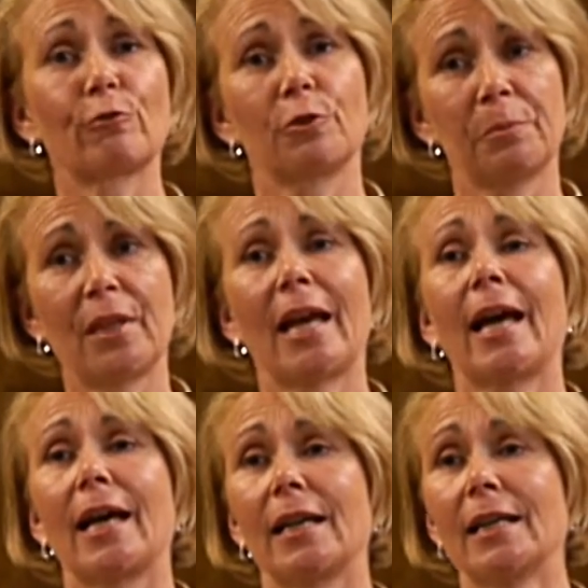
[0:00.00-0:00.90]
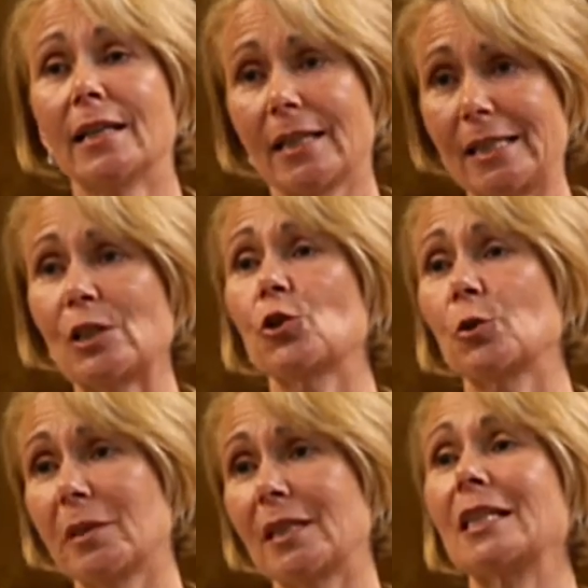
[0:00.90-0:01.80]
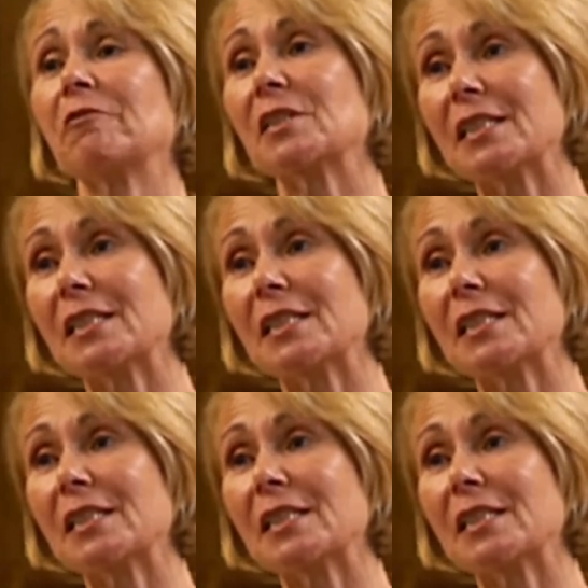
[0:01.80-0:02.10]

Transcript: from there into an even